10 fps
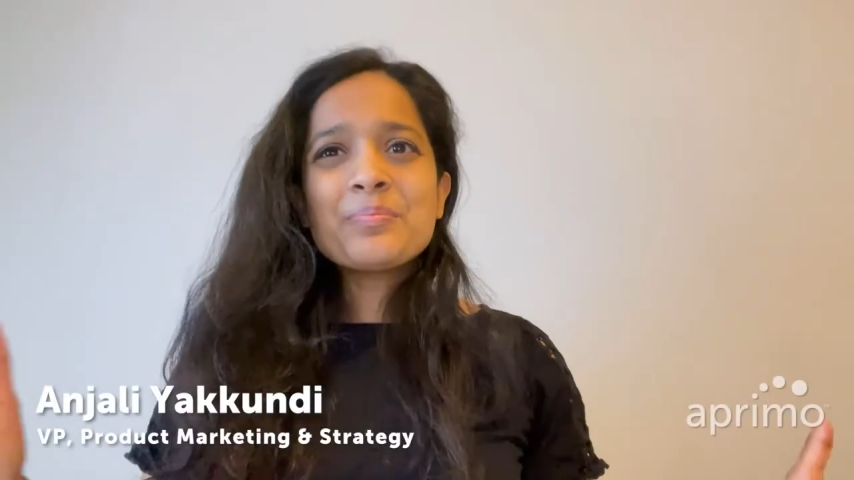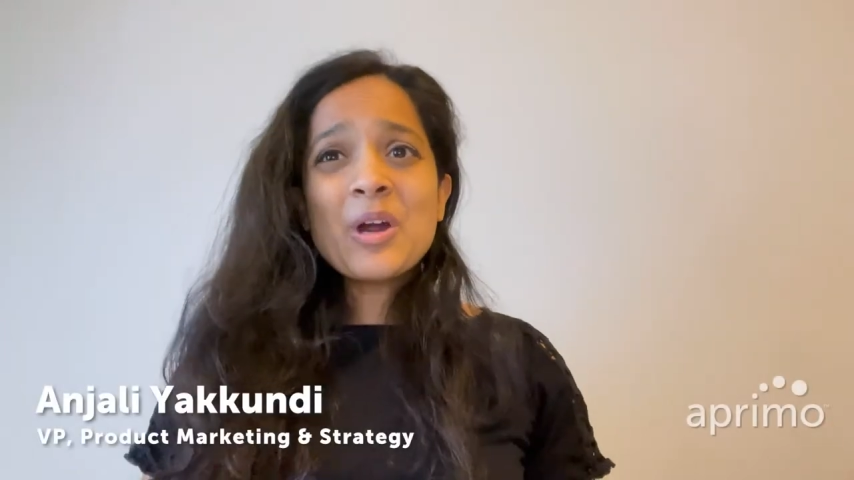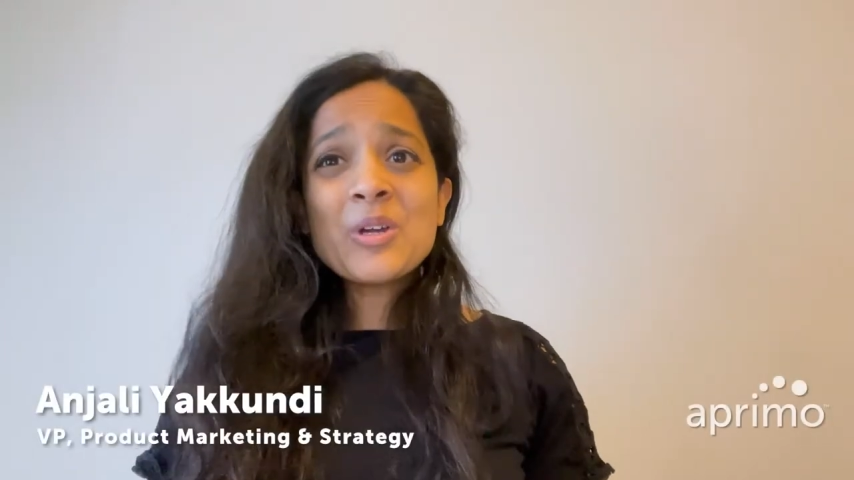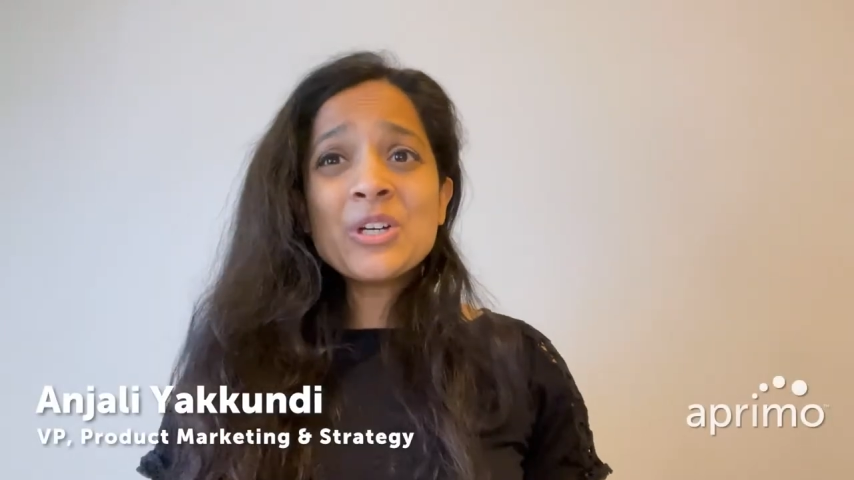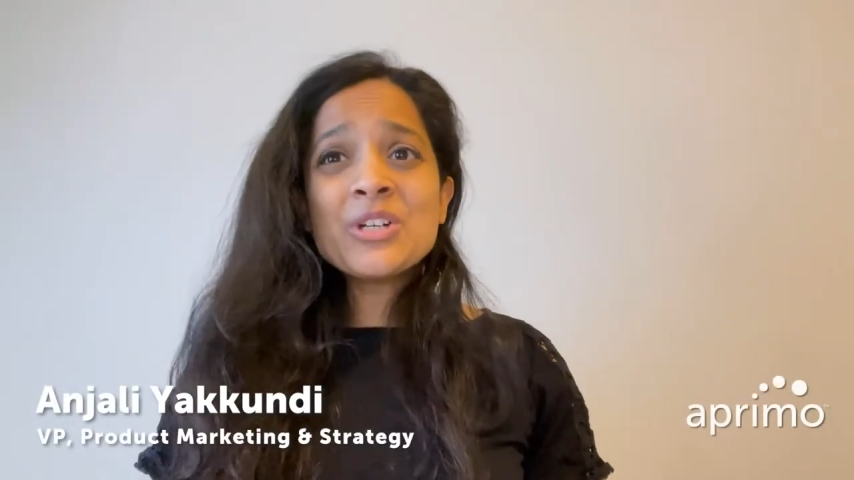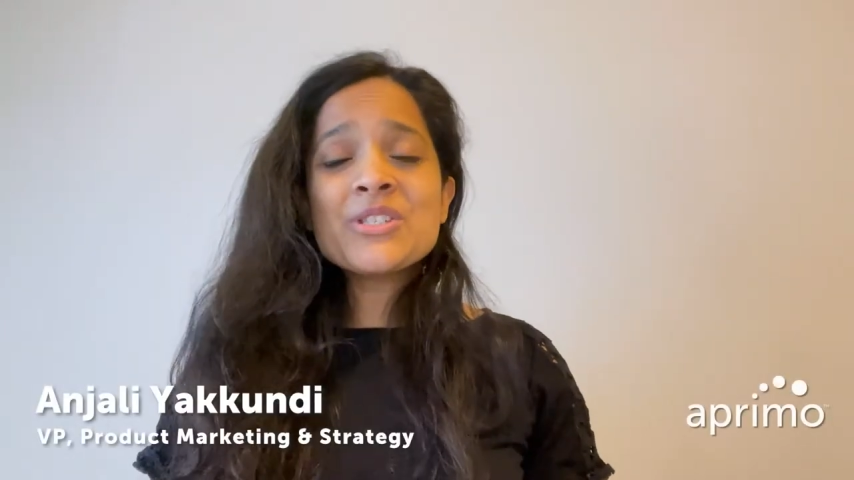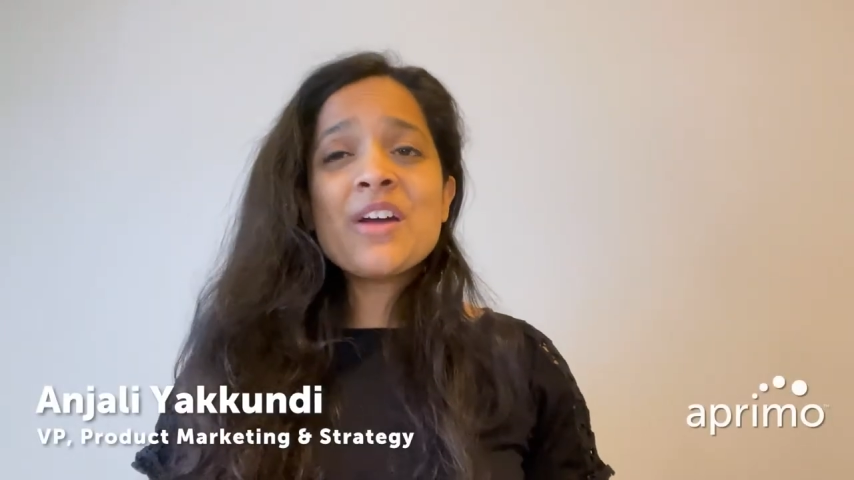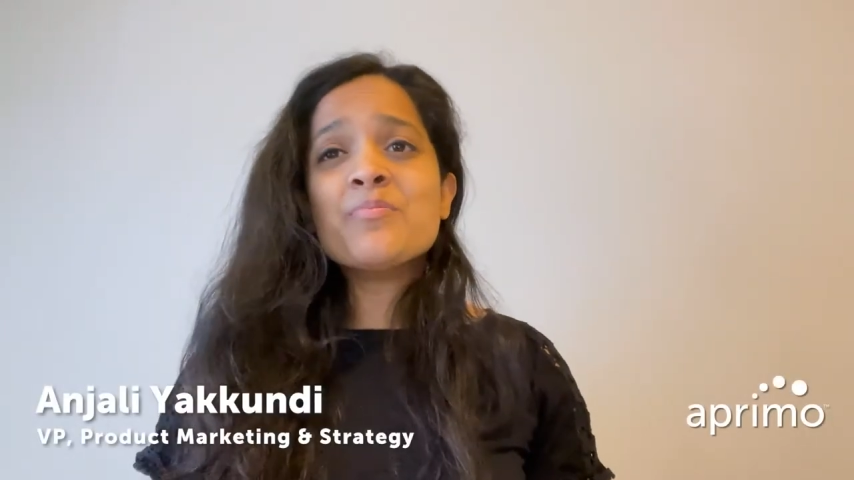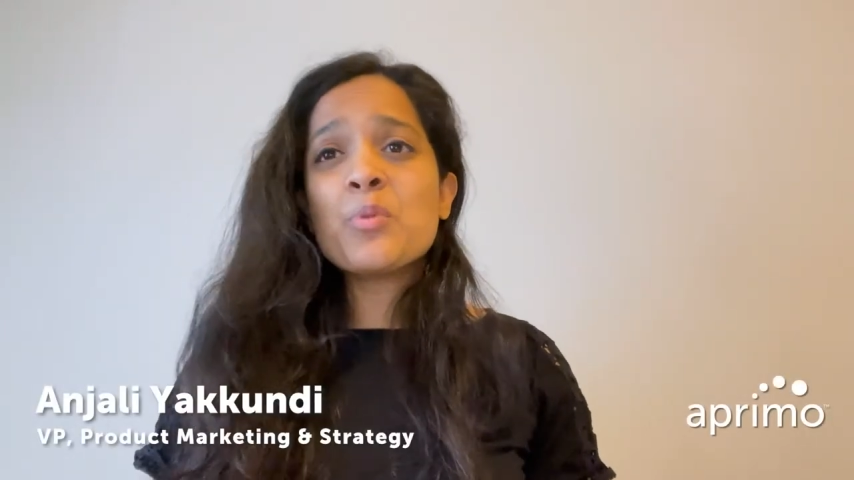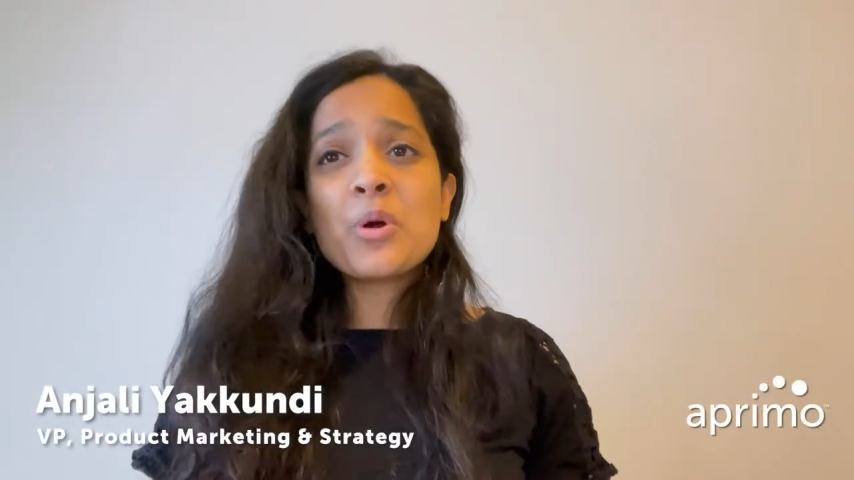Marketers
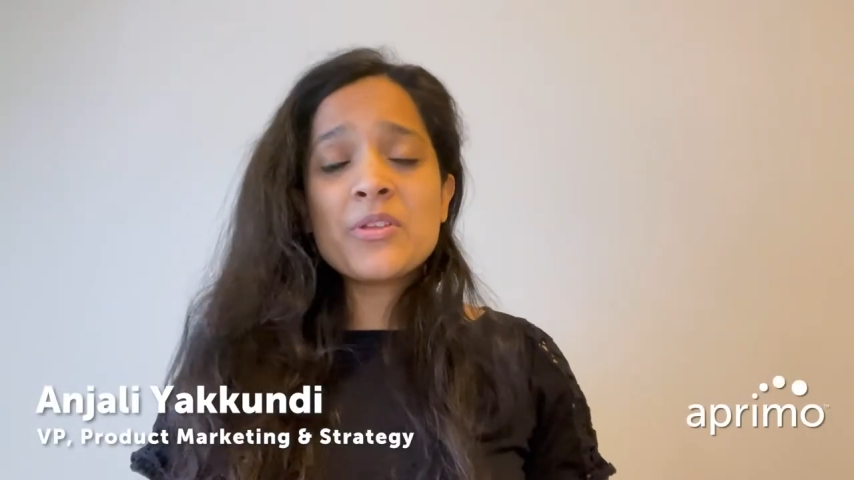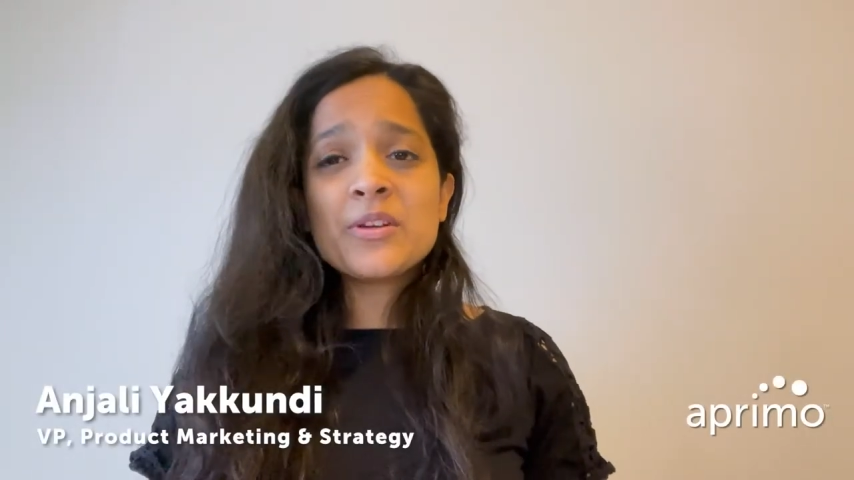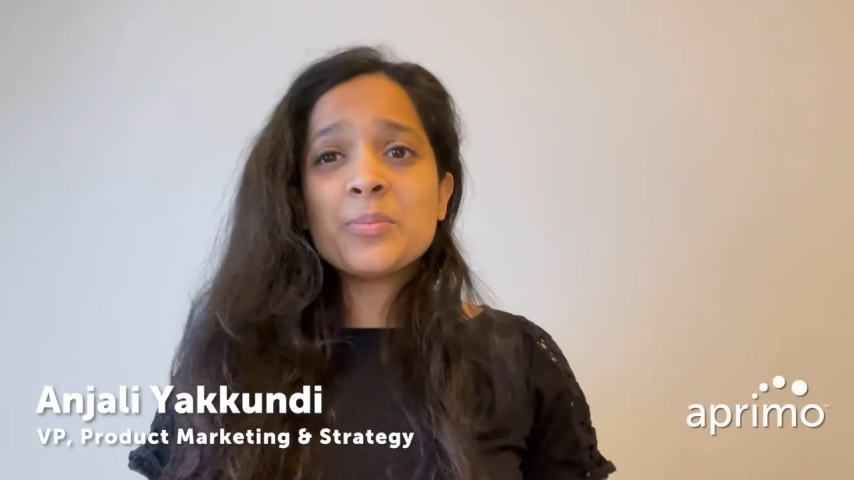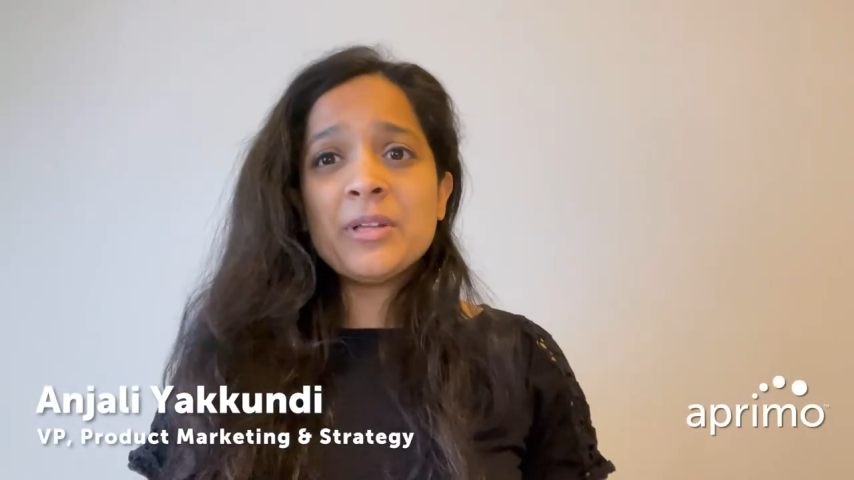have more on their